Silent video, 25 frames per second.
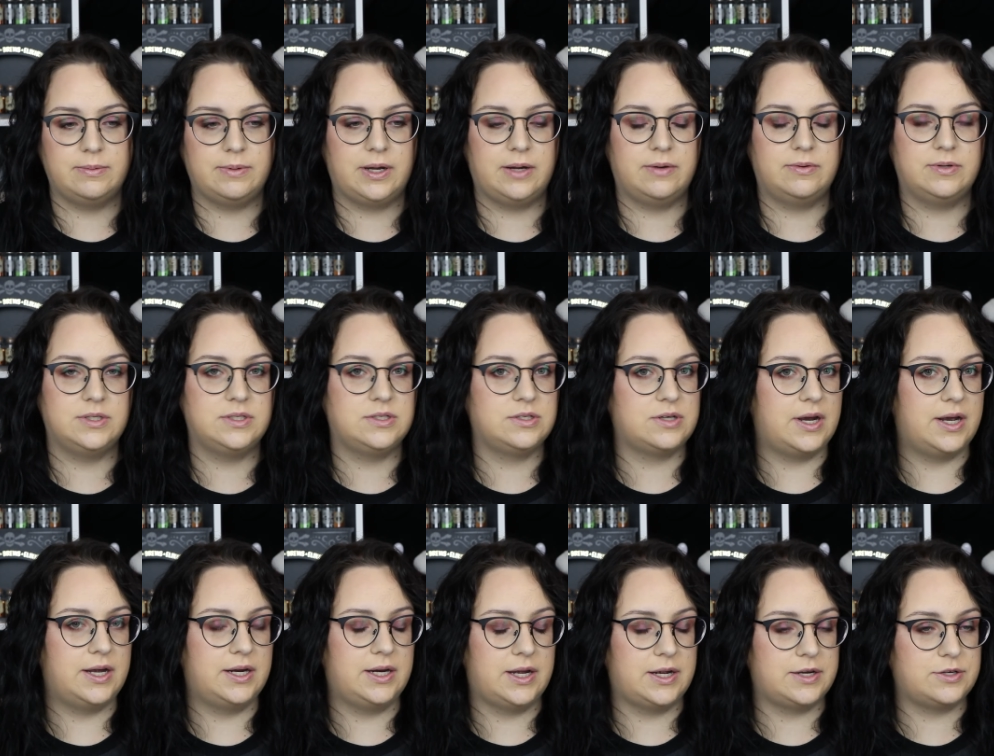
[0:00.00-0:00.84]
I would
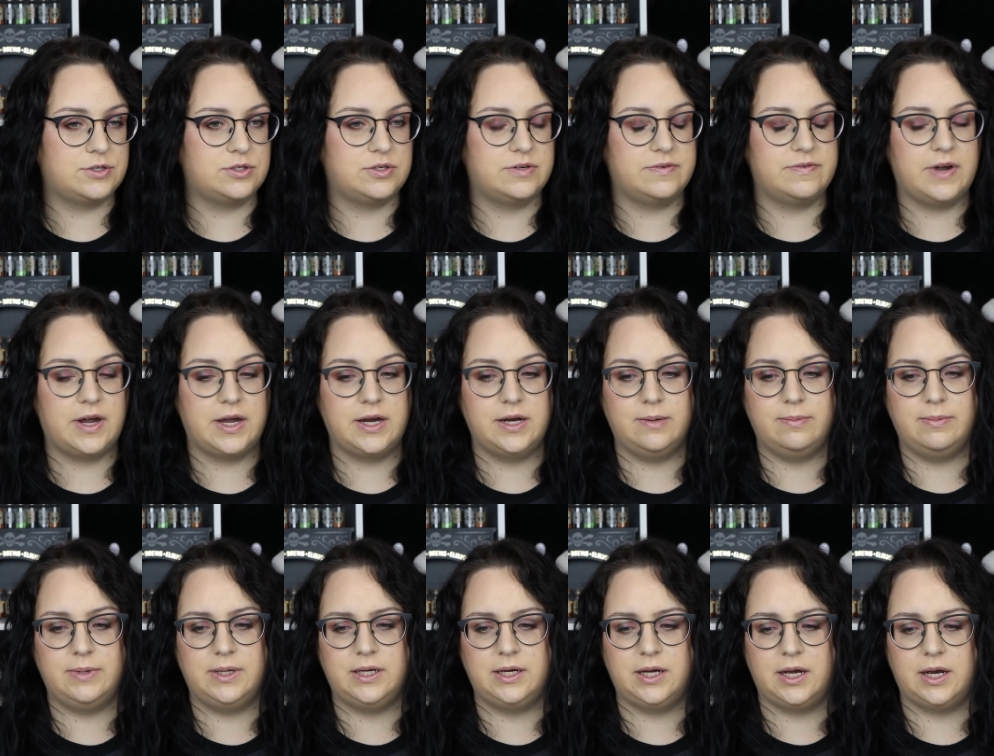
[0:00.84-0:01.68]
try an extra
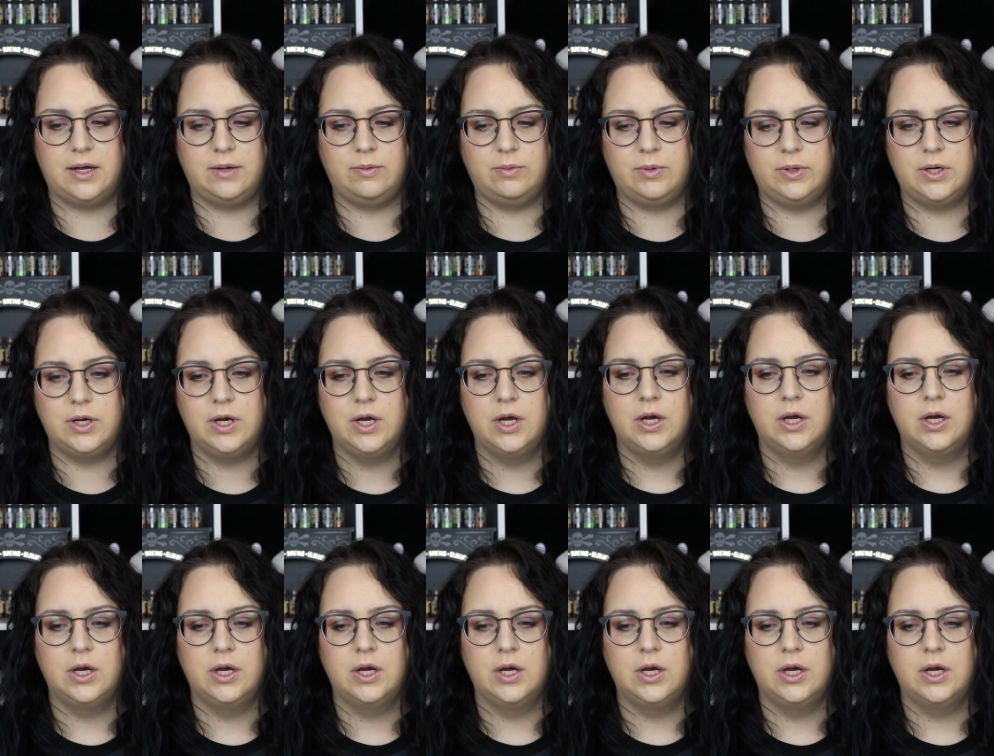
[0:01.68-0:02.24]
vitamin. I would